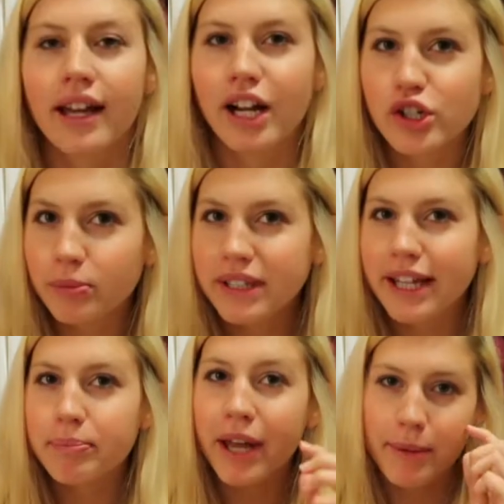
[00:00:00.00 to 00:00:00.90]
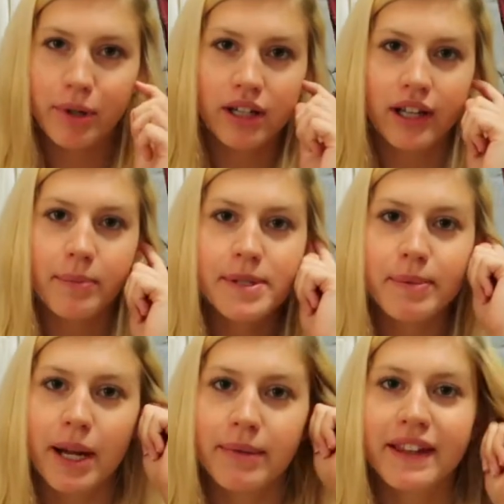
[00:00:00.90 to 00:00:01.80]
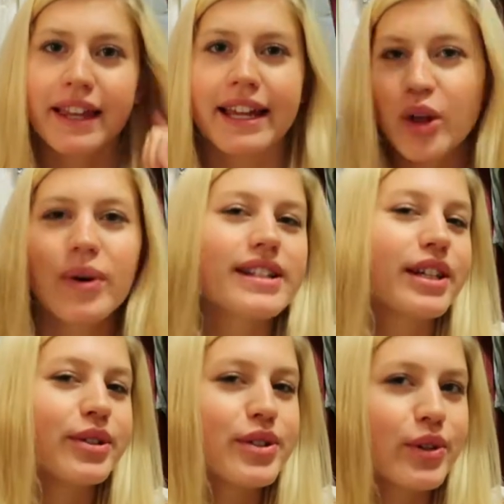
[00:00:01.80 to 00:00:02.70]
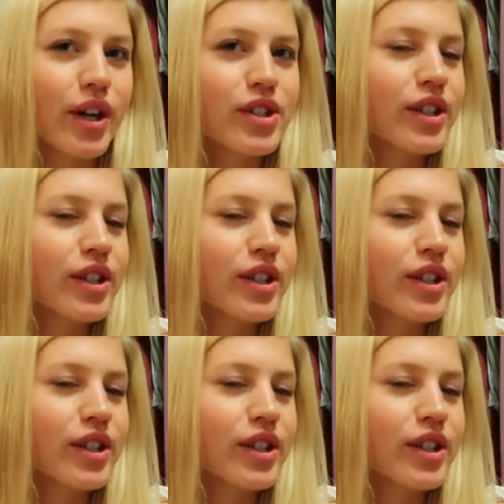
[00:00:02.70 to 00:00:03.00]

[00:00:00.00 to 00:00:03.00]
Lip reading: And I don't mean like paper clips, but I mean like the ones that you scrunch